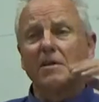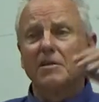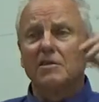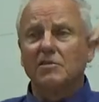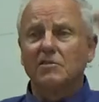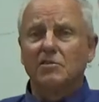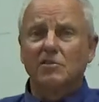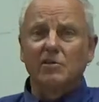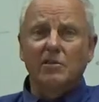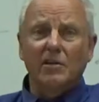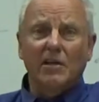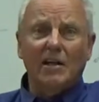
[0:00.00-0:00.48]

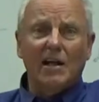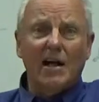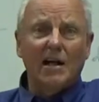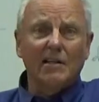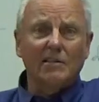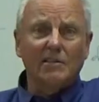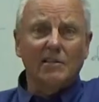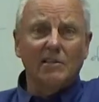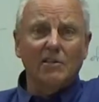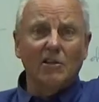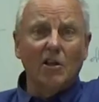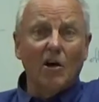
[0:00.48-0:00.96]
do the
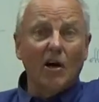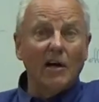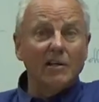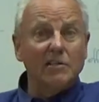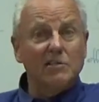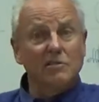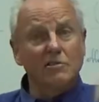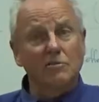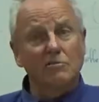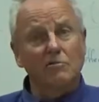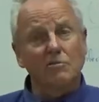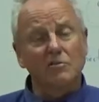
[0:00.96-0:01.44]
coloured
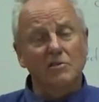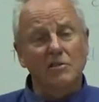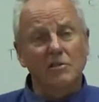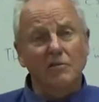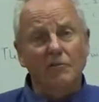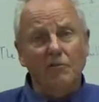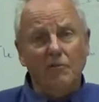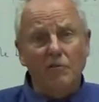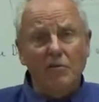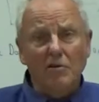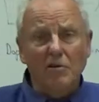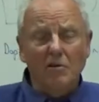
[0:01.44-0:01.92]
lights look
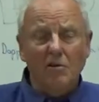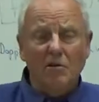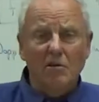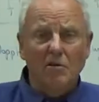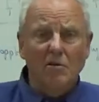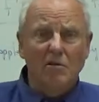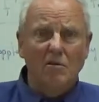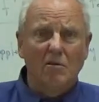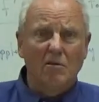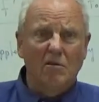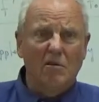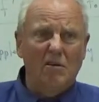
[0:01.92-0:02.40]
different?
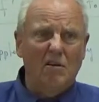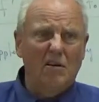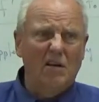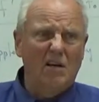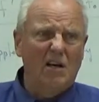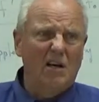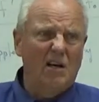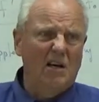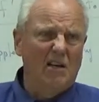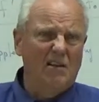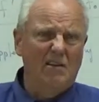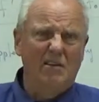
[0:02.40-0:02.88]

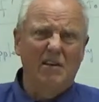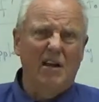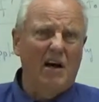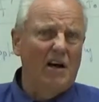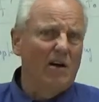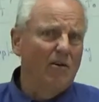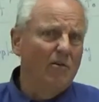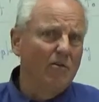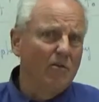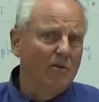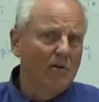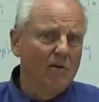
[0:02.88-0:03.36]

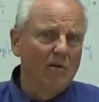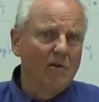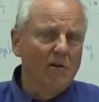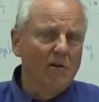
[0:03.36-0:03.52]
No.